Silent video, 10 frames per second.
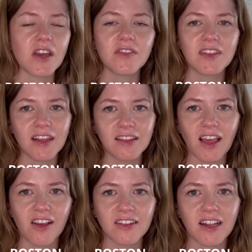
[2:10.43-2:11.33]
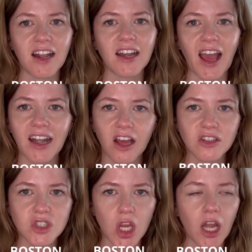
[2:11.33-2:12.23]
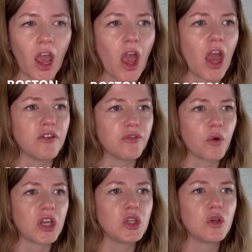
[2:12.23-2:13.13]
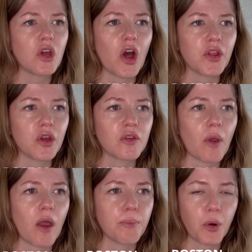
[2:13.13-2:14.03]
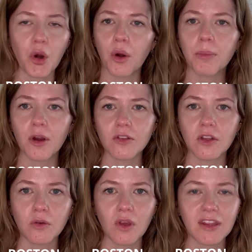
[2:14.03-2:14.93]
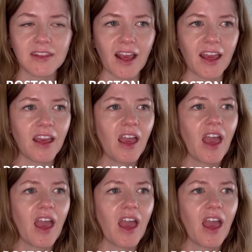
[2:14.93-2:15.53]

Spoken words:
of $6,942 per person who has debt.